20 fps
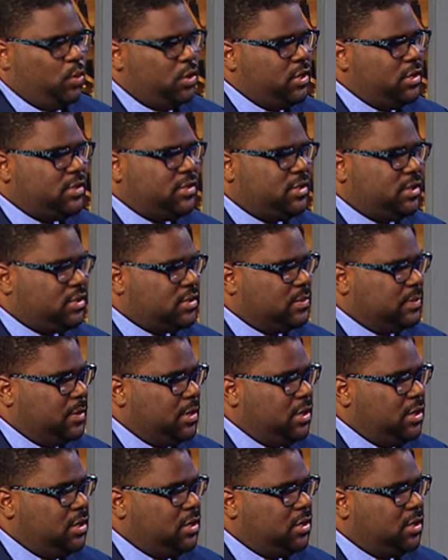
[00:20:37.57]
What does
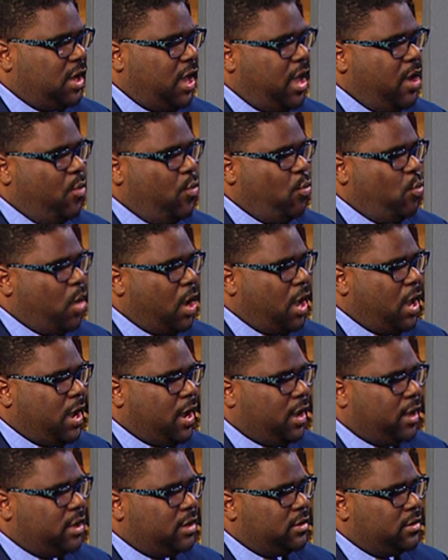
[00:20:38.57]
this mean, and
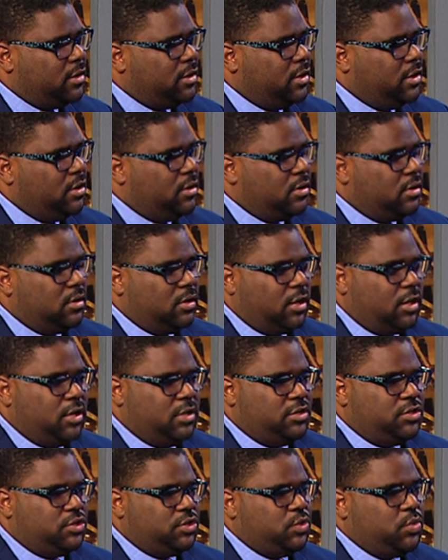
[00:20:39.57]
why
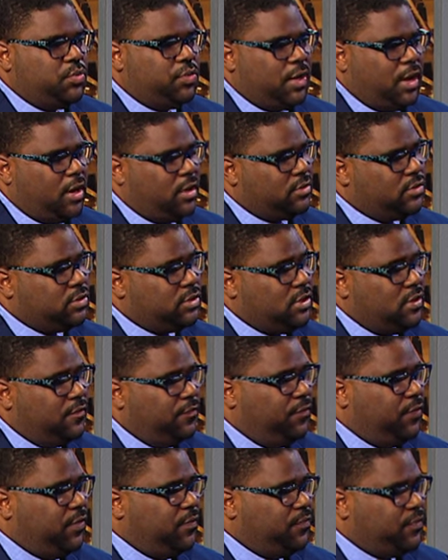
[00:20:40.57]
in
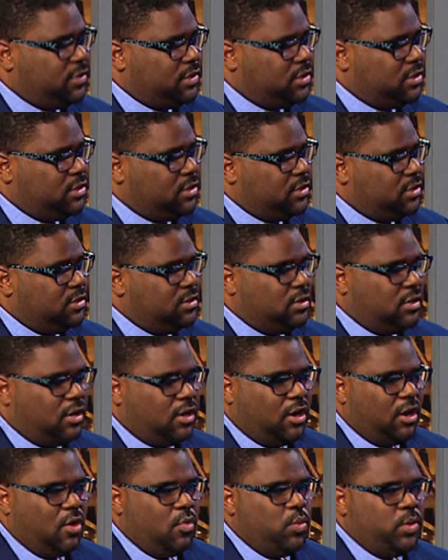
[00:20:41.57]
2015
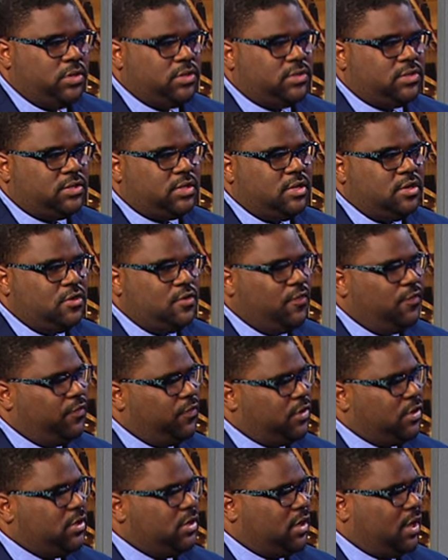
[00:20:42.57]
are we still
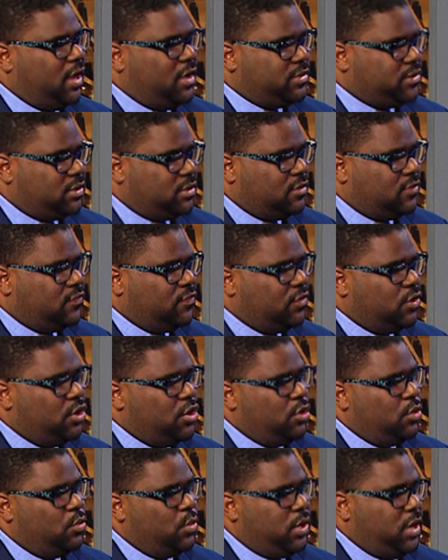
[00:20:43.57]
feeling as if
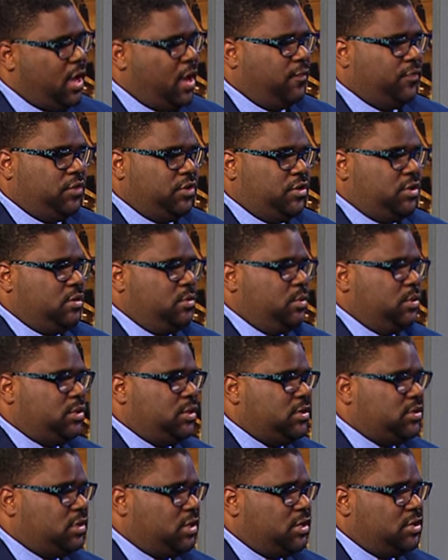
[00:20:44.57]
we have to deal
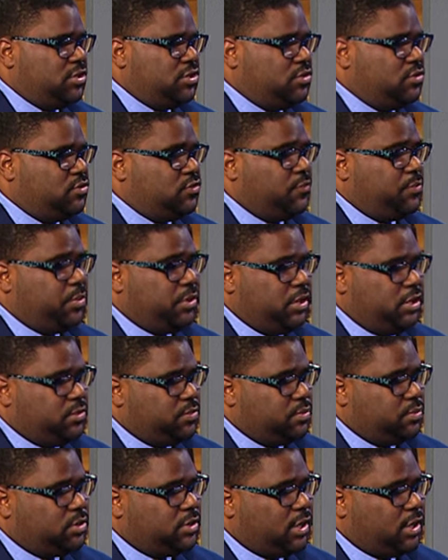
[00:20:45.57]
with these issues of police